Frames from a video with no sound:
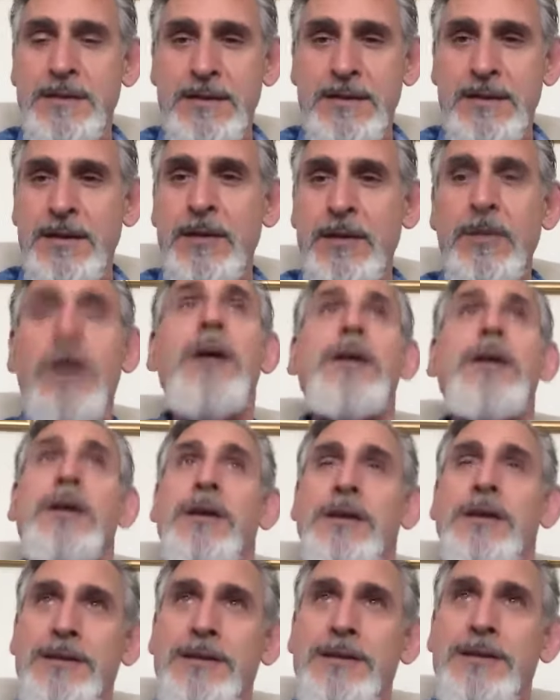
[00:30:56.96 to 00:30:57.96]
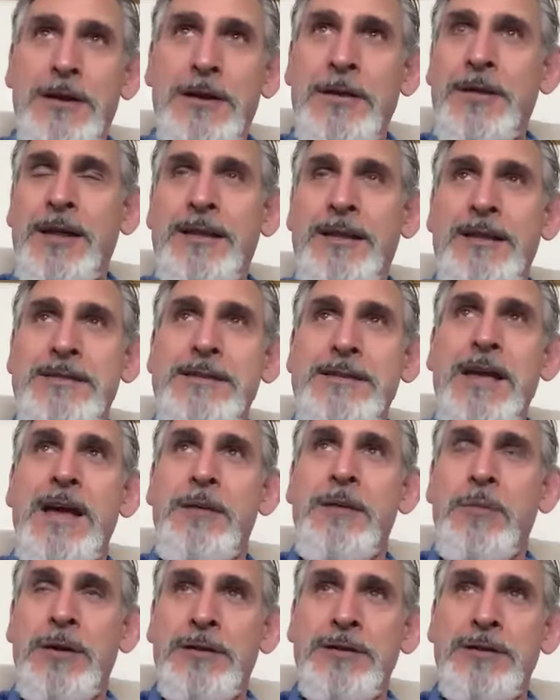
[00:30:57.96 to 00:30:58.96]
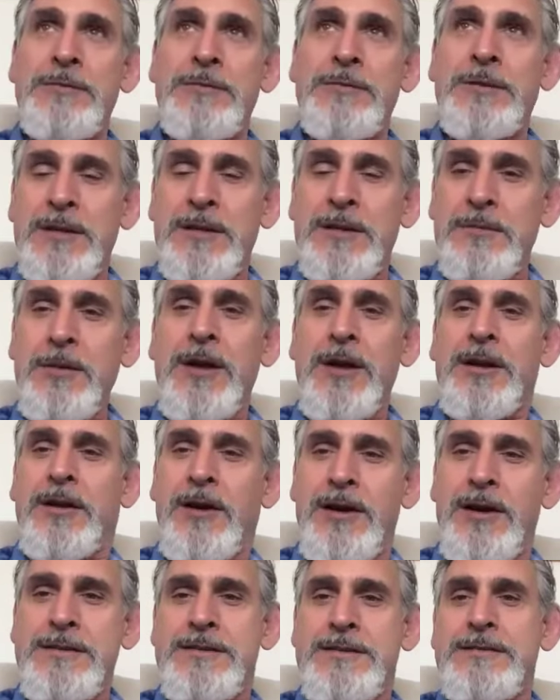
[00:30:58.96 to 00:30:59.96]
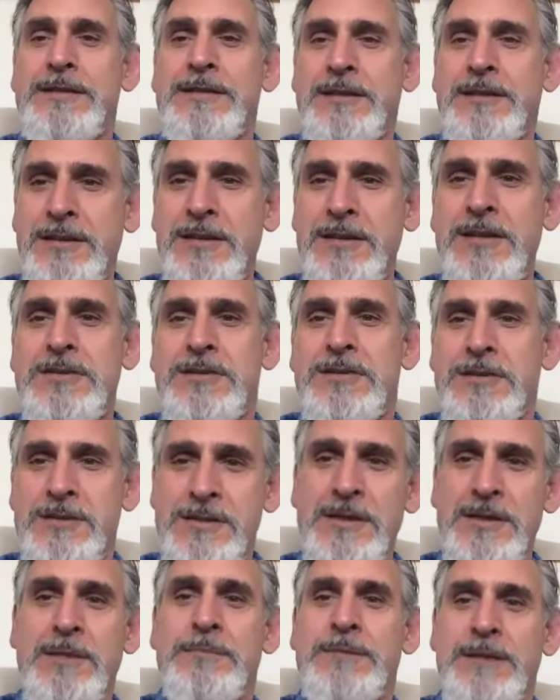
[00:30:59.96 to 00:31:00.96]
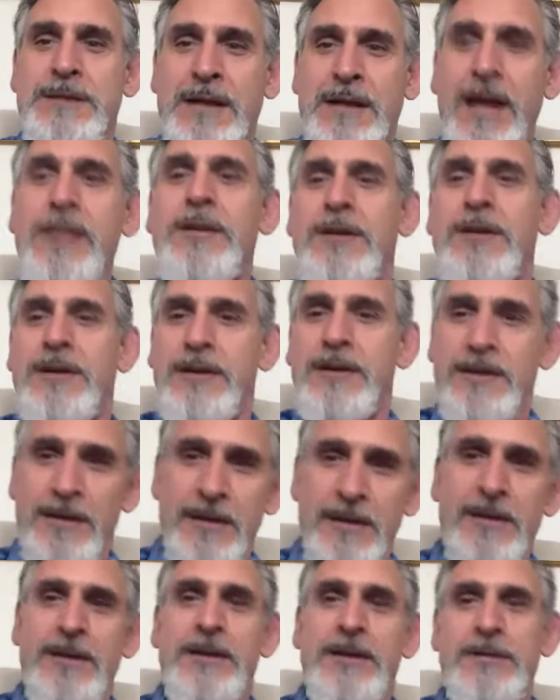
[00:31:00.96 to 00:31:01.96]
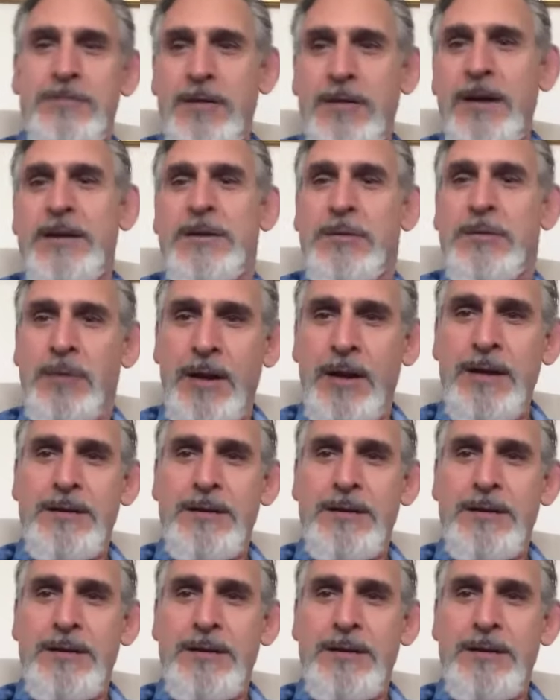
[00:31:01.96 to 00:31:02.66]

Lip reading: like they say, when the right causes and conditions come together, you find the right